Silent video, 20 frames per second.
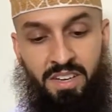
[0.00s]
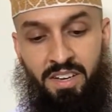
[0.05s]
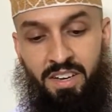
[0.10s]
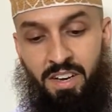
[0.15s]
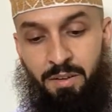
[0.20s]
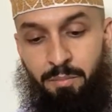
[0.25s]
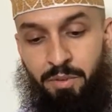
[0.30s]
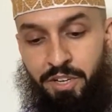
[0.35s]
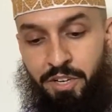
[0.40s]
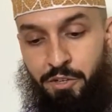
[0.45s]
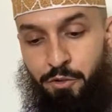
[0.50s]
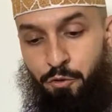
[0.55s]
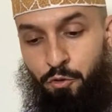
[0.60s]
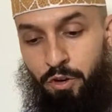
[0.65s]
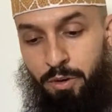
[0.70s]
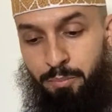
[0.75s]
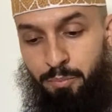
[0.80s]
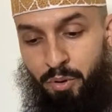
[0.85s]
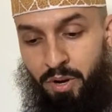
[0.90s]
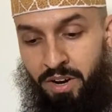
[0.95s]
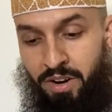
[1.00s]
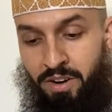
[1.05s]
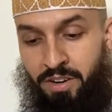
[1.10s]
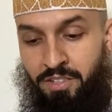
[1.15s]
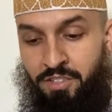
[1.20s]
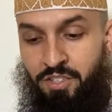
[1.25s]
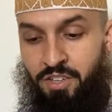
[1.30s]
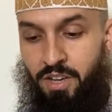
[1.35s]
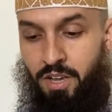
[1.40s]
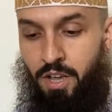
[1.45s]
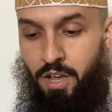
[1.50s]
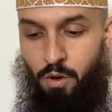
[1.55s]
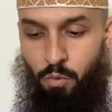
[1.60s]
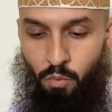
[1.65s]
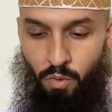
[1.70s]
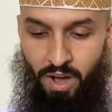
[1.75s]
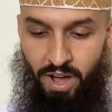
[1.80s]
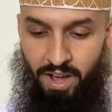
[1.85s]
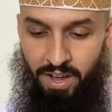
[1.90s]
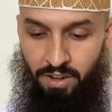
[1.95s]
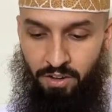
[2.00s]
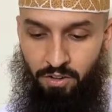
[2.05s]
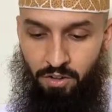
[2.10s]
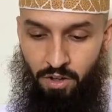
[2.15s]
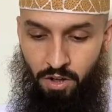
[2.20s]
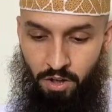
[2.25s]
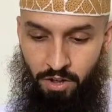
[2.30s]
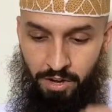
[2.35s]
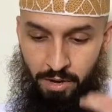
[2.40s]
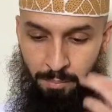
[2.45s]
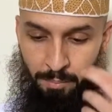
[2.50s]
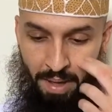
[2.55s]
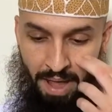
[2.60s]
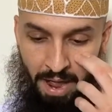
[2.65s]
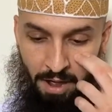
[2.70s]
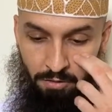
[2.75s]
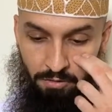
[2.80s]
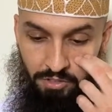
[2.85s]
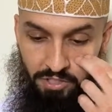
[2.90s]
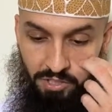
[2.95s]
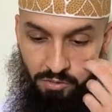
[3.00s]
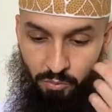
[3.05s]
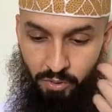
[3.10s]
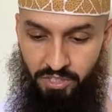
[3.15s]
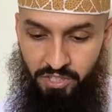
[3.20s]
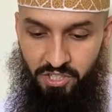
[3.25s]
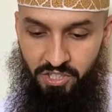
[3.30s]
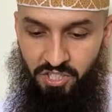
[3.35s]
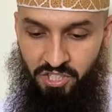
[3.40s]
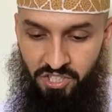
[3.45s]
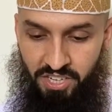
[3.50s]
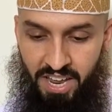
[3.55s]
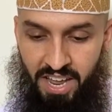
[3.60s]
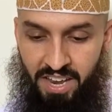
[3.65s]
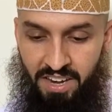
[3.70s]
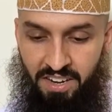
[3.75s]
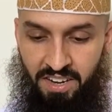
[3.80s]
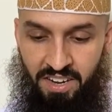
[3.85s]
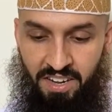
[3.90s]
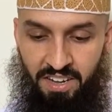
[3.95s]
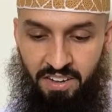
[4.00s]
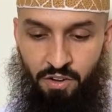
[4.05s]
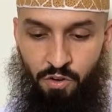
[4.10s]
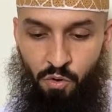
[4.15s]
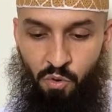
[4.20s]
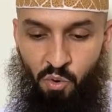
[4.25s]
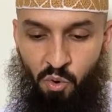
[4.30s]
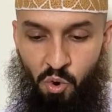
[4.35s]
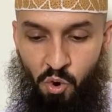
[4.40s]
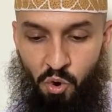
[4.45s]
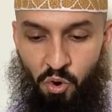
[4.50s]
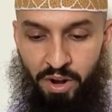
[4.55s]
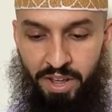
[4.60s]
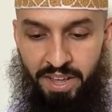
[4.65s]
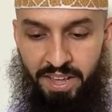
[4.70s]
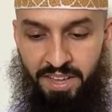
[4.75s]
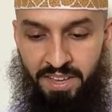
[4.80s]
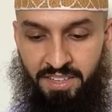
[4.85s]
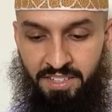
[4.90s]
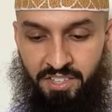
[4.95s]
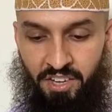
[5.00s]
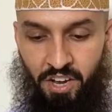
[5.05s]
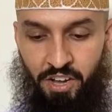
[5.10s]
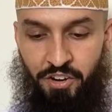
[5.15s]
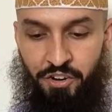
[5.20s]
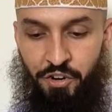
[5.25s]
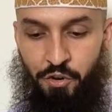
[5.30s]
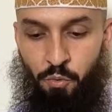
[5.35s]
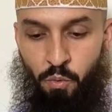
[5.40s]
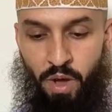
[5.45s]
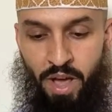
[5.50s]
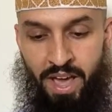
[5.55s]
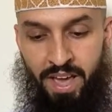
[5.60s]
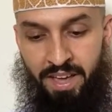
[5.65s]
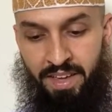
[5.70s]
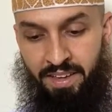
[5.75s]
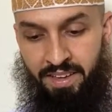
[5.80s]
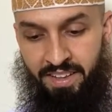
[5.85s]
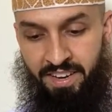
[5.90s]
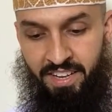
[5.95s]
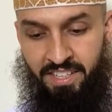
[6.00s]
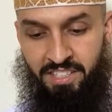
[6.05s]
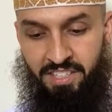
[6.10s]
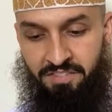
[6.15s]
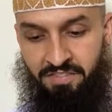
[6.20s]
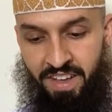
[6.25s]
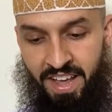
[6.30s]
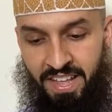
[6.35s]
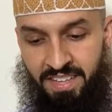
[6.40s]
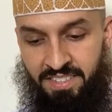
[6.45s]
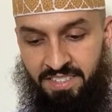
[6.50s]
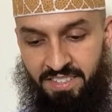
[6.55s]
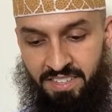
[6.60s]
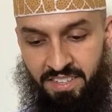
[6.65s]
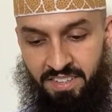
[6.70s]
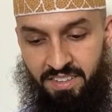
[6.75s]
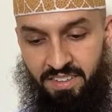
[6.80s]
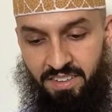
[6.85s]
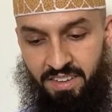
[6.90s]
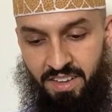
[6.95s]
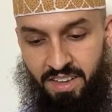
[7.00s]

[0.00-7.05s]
obligatory prayers while on a mount, which is standing or is underway, it is advancing.